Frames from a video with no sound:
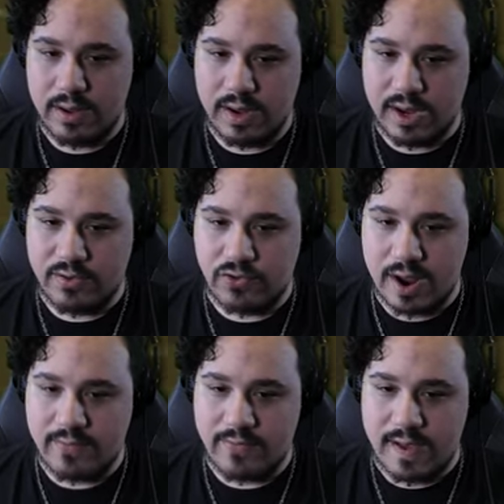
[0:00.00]
and try
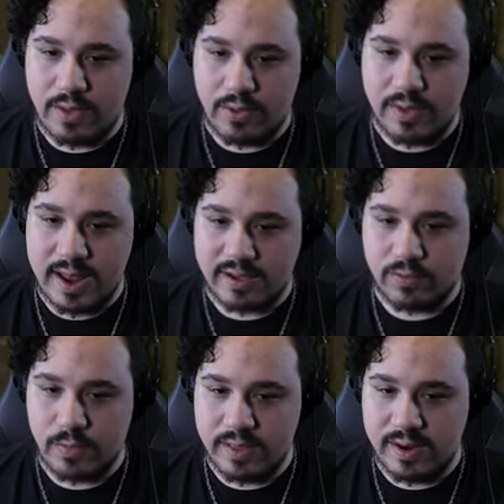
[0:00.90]
to follow the next
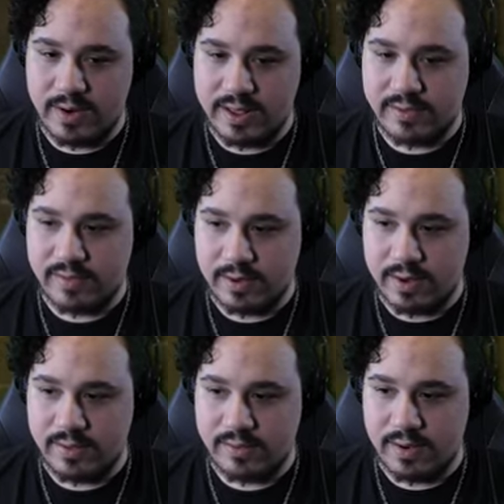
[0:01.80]
one. There it is. There it
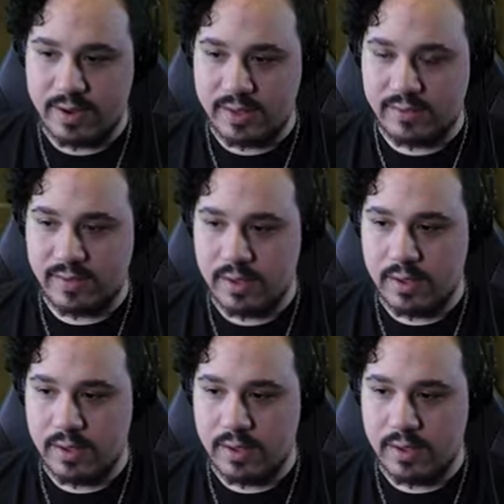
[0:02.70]
is. There it is.